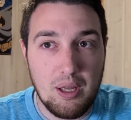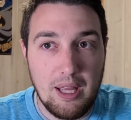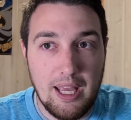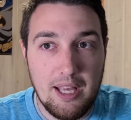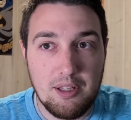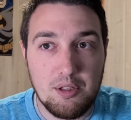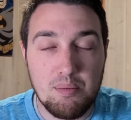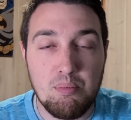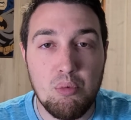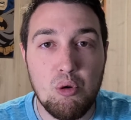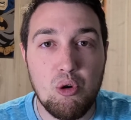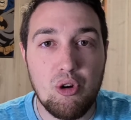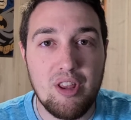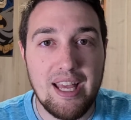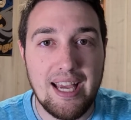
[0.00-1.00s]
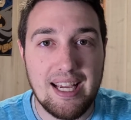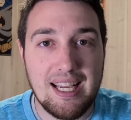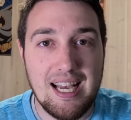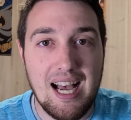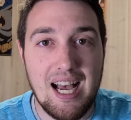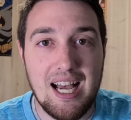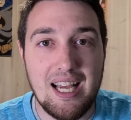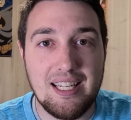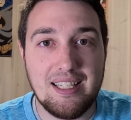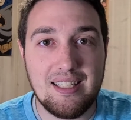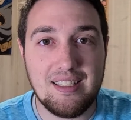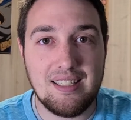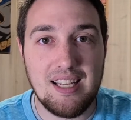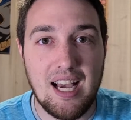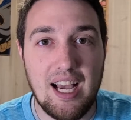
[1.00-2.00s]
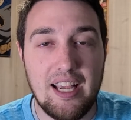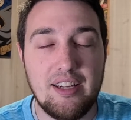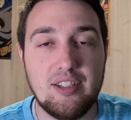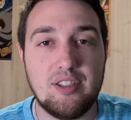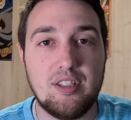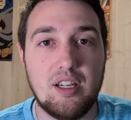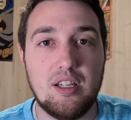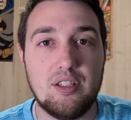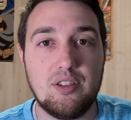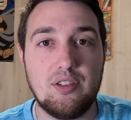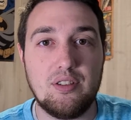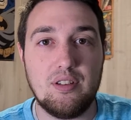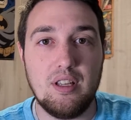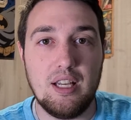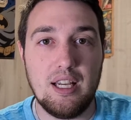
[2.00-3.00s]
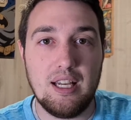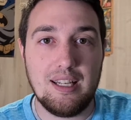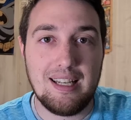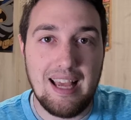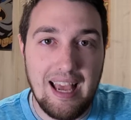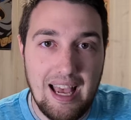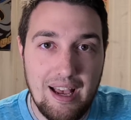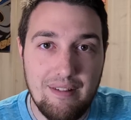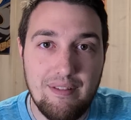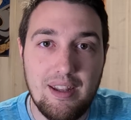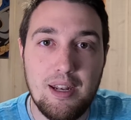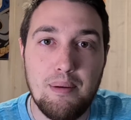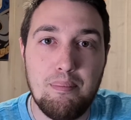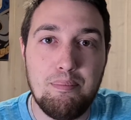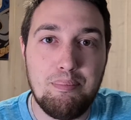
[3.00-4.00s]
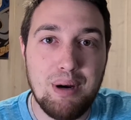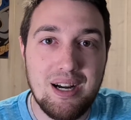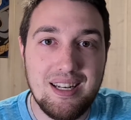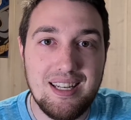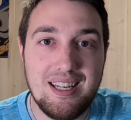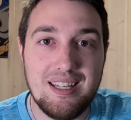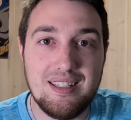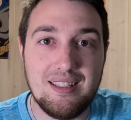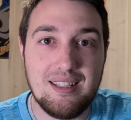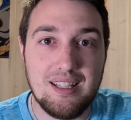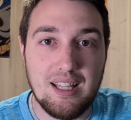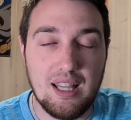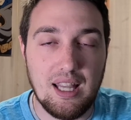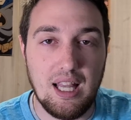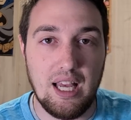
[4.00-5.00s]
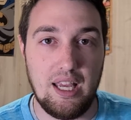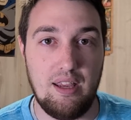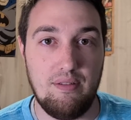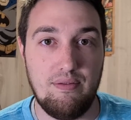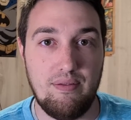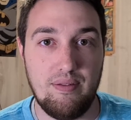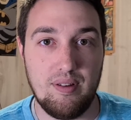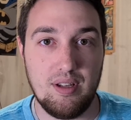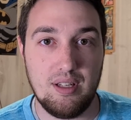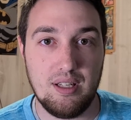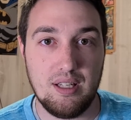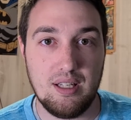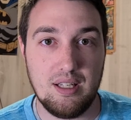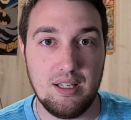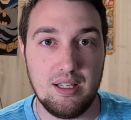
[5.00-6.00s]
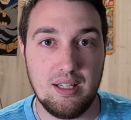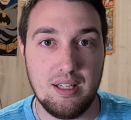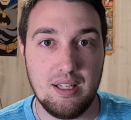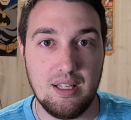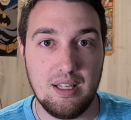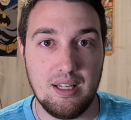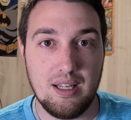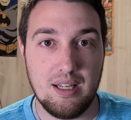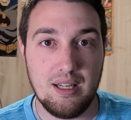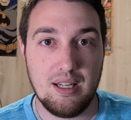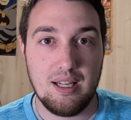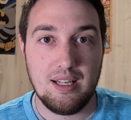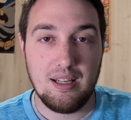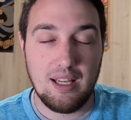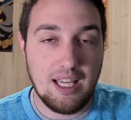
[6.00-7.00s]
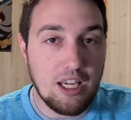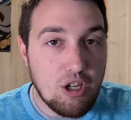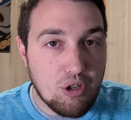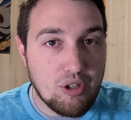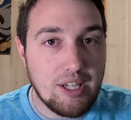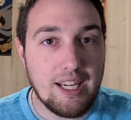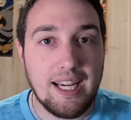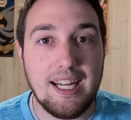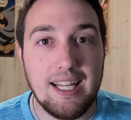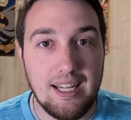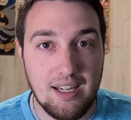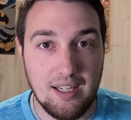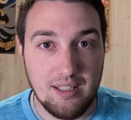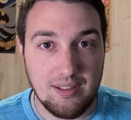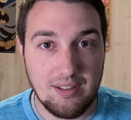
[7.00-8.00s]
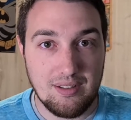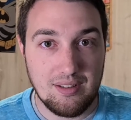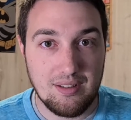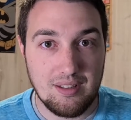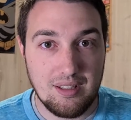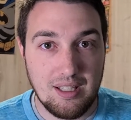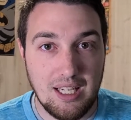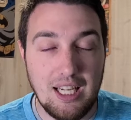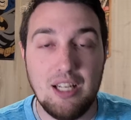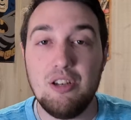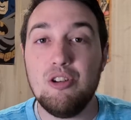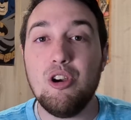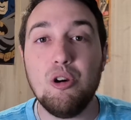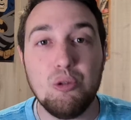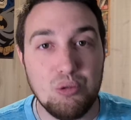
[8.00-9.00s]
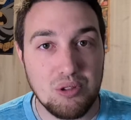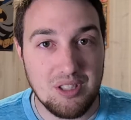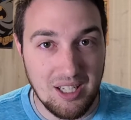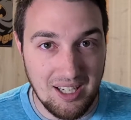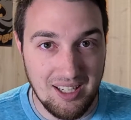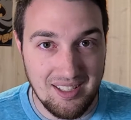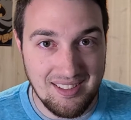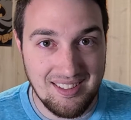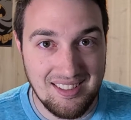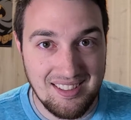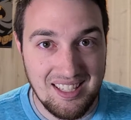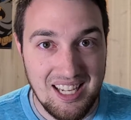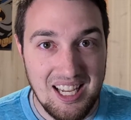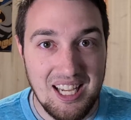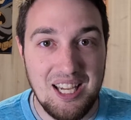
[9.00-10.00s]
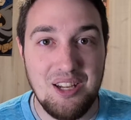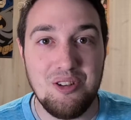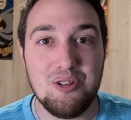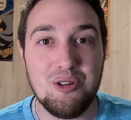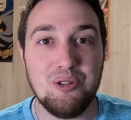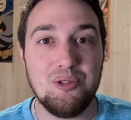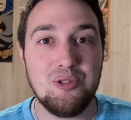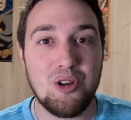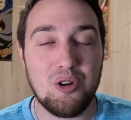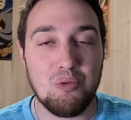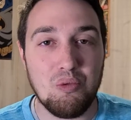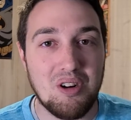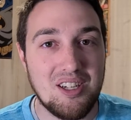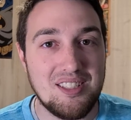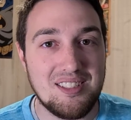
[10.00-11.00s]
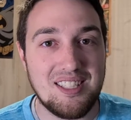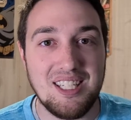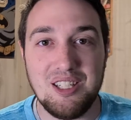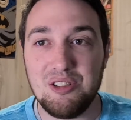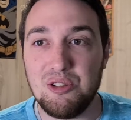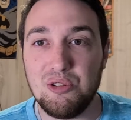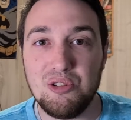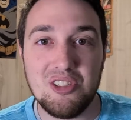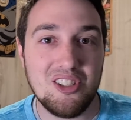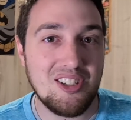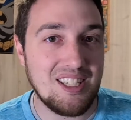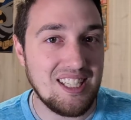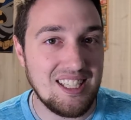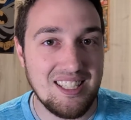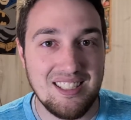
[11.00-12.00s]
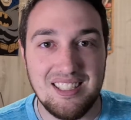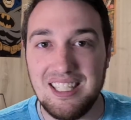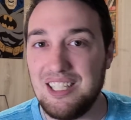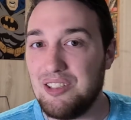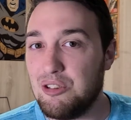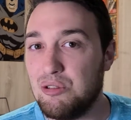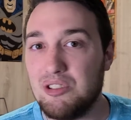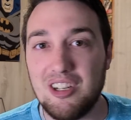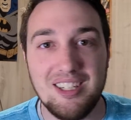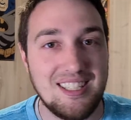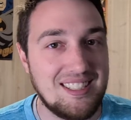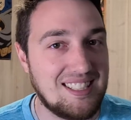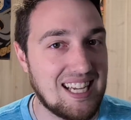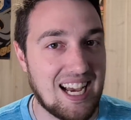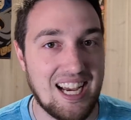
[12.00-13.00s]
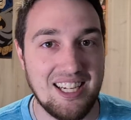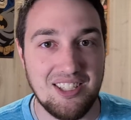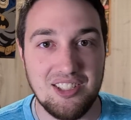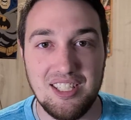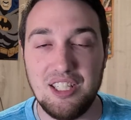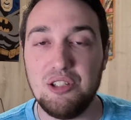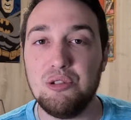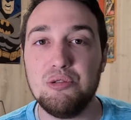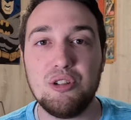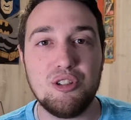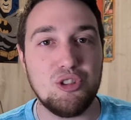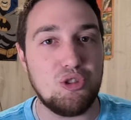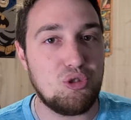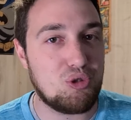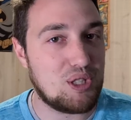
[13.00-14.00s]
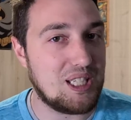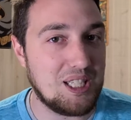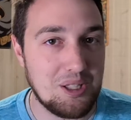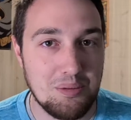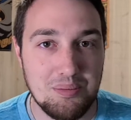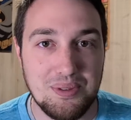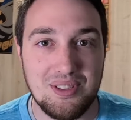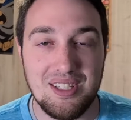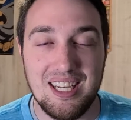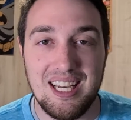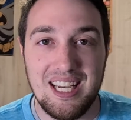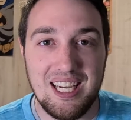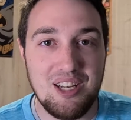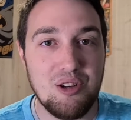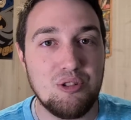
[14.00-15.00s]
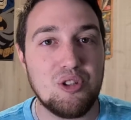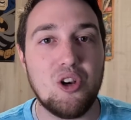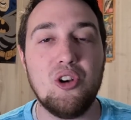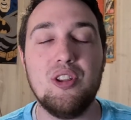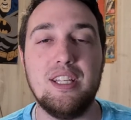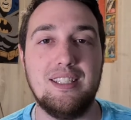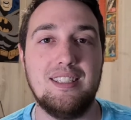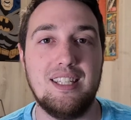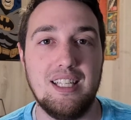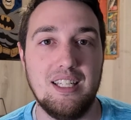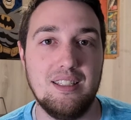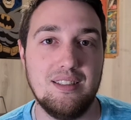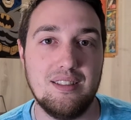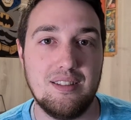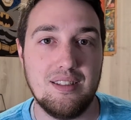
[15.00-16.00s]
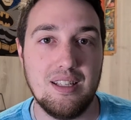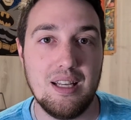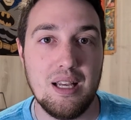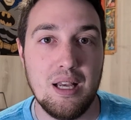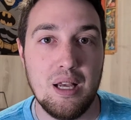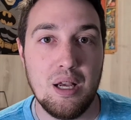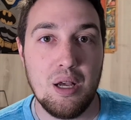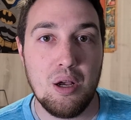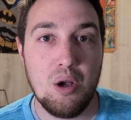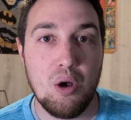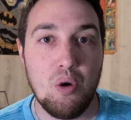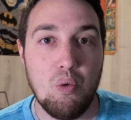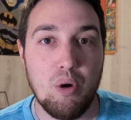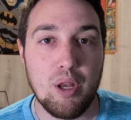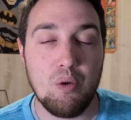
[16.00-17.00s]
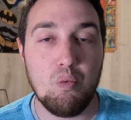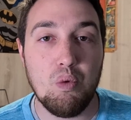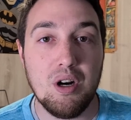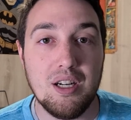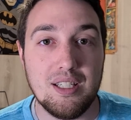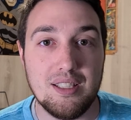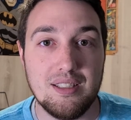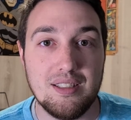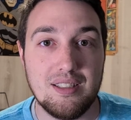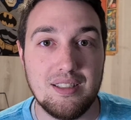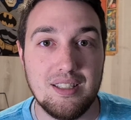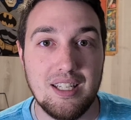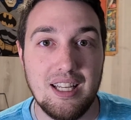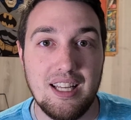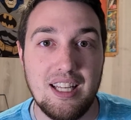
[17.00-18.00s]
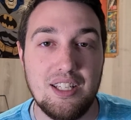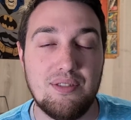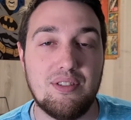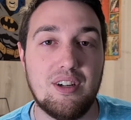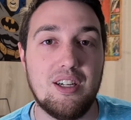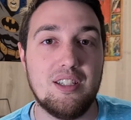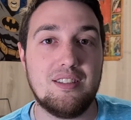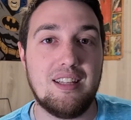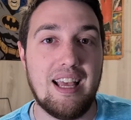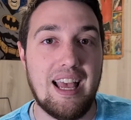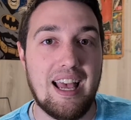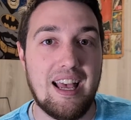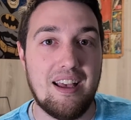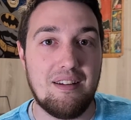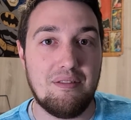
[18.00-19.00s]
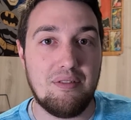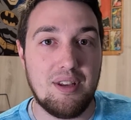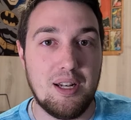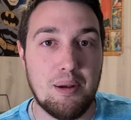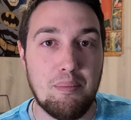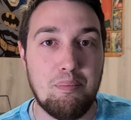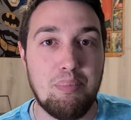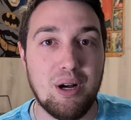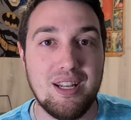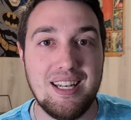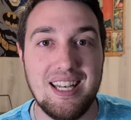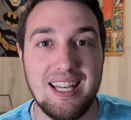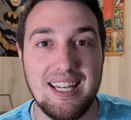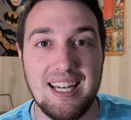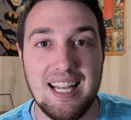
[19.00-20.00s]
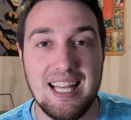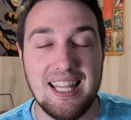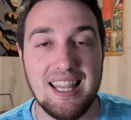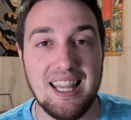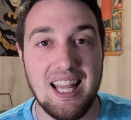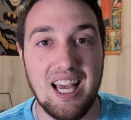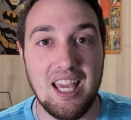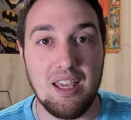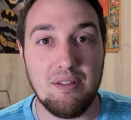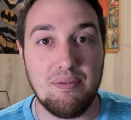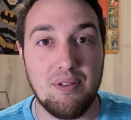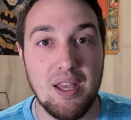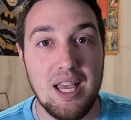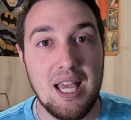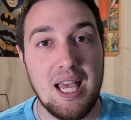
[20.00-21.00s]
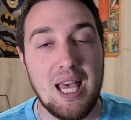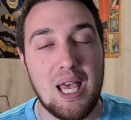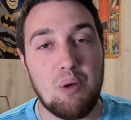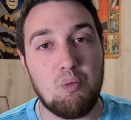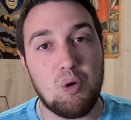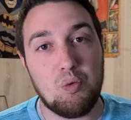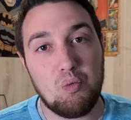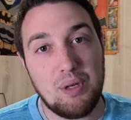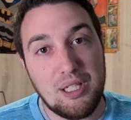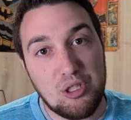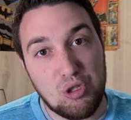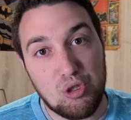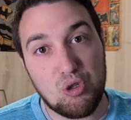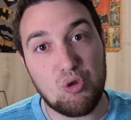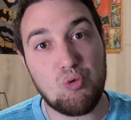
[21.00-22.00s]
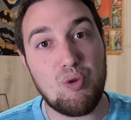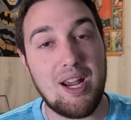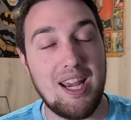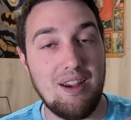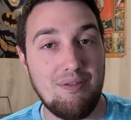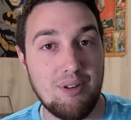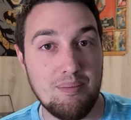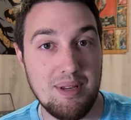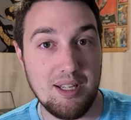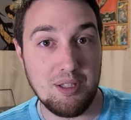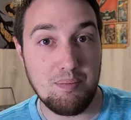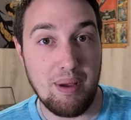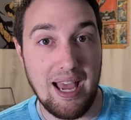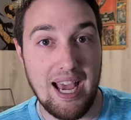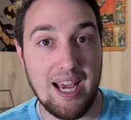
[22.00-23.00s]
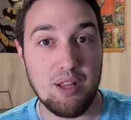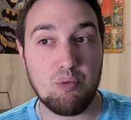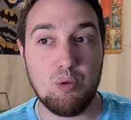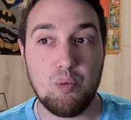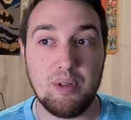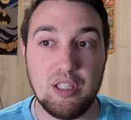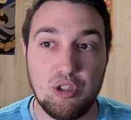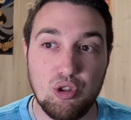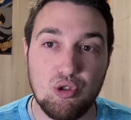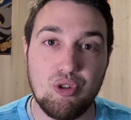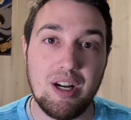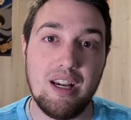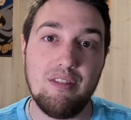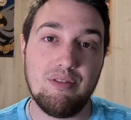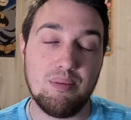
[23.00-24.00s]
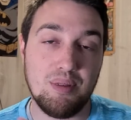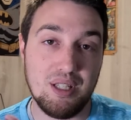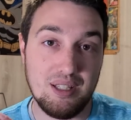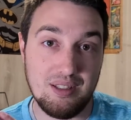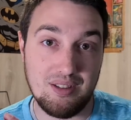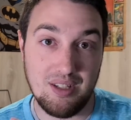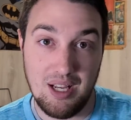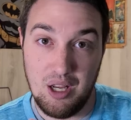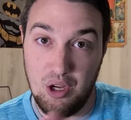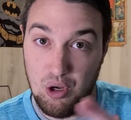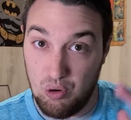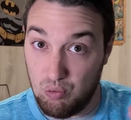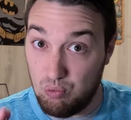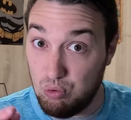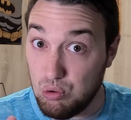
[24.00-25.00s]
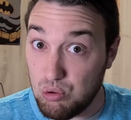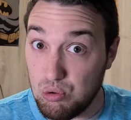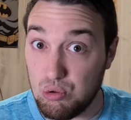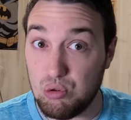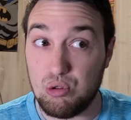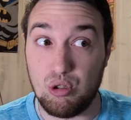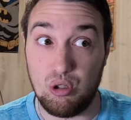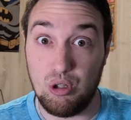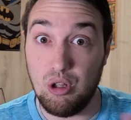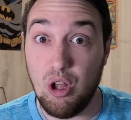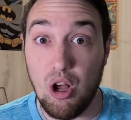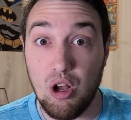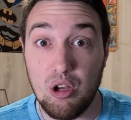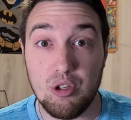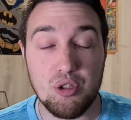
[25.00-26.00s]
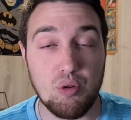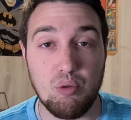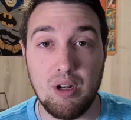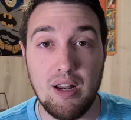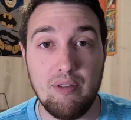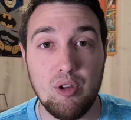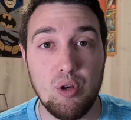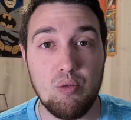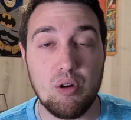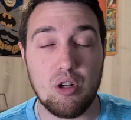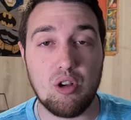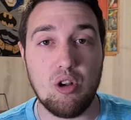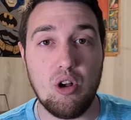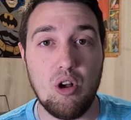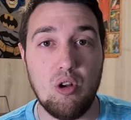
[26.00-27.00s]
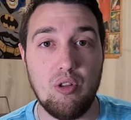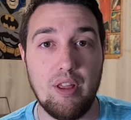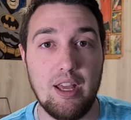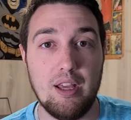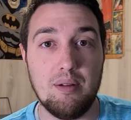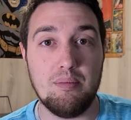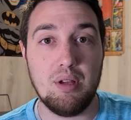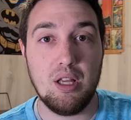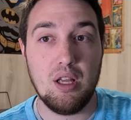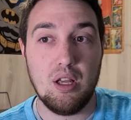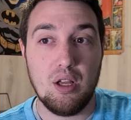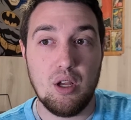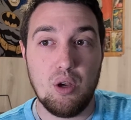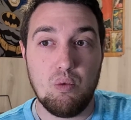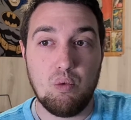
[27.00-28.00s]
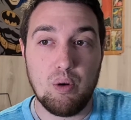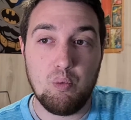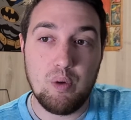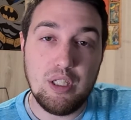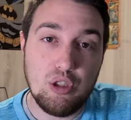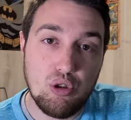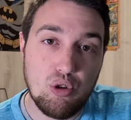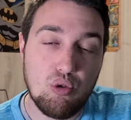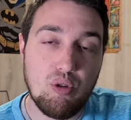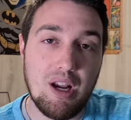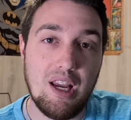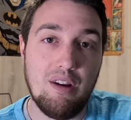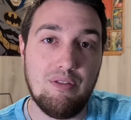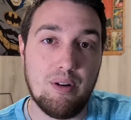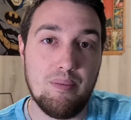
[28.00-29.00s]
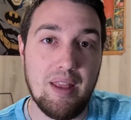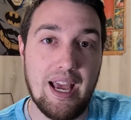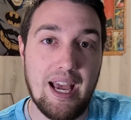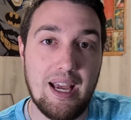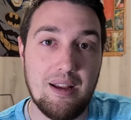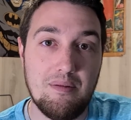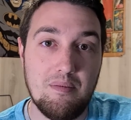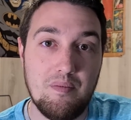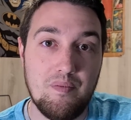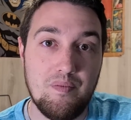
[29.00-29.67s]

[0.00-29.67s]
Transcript: It's more that God desires us to have an abundant life. He created us. He knows us. He knows our wants. He knows our needs. He knows our desires. He knows our dreams. He knows all these things. What he wants is for us to have an abundant life. And when we stray from his path, when we stray from his rules or laws or whatever you want to call them, when we stray from that,